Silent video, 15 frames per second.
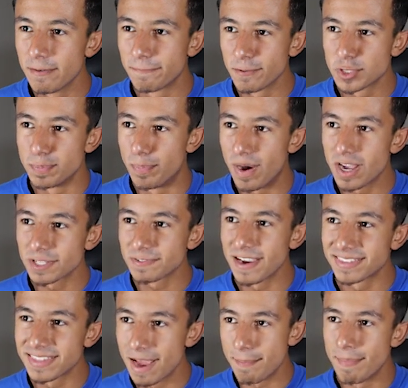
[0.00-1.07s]
the first boss
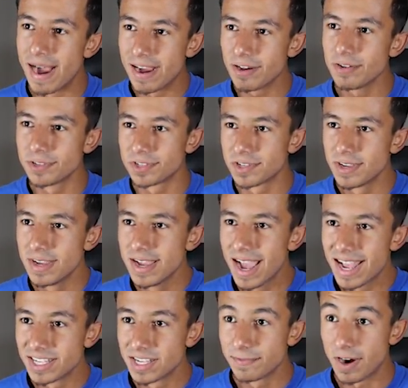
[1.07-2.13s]
fight that Miles
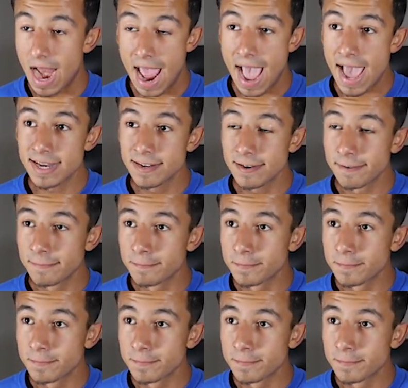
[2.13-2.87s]
has ever had.